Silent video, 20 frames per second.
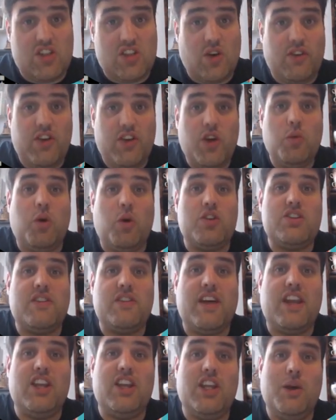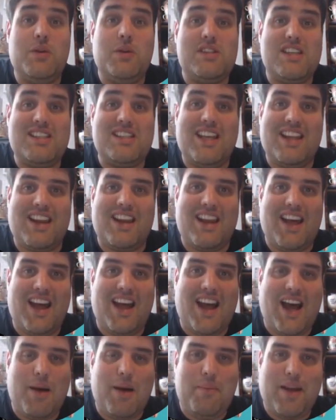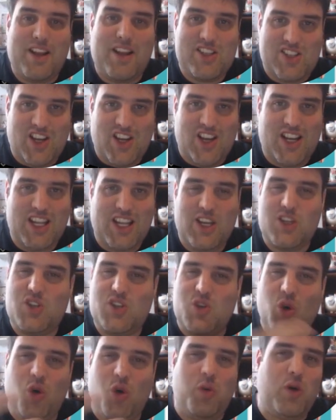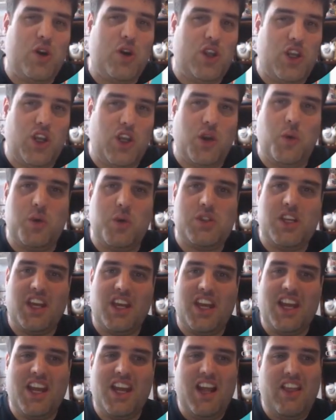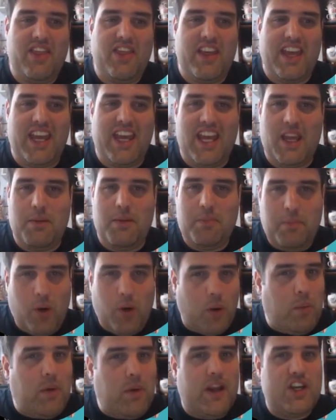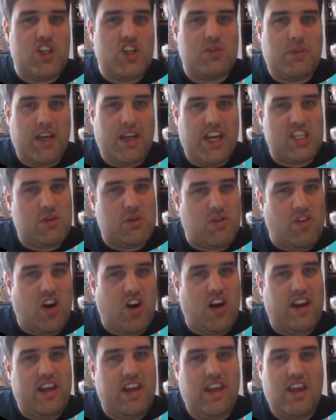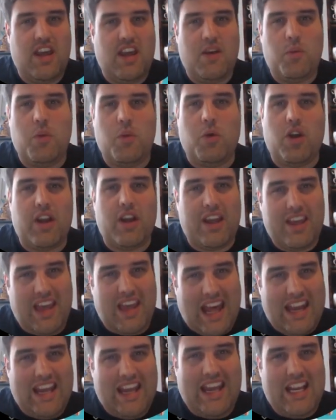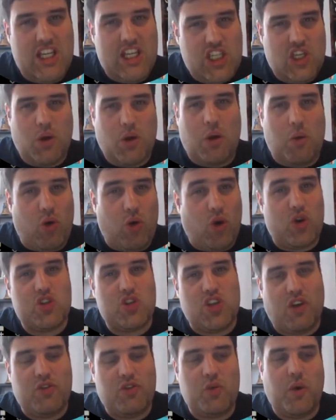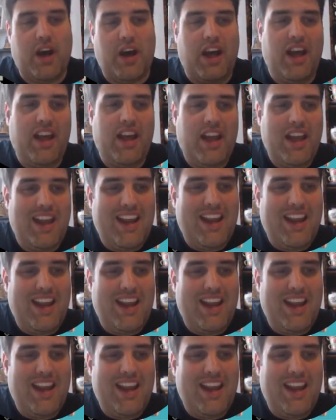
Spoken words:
So if you want to then use this in an app externally, you don't want to use the published page we've got on here. We want to get it into our own software.